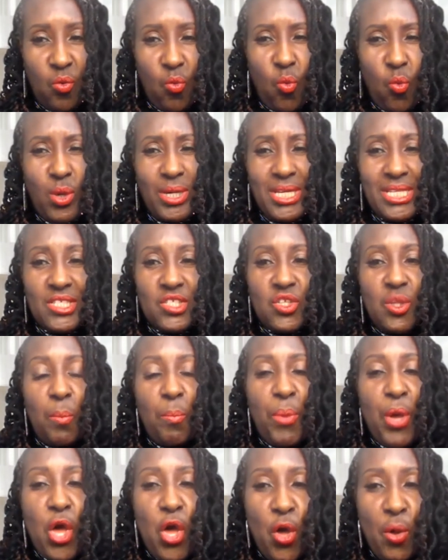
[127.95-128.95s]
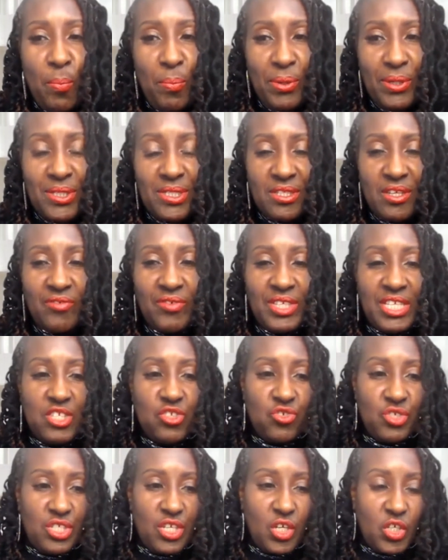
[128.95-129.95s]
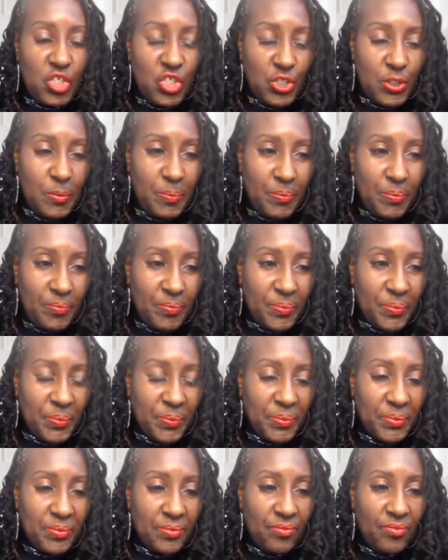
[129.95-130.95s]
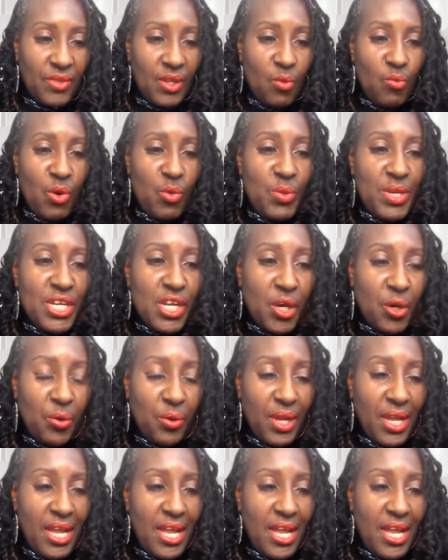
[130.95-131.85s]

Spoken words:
What is the purpose of an introduction? Well, we know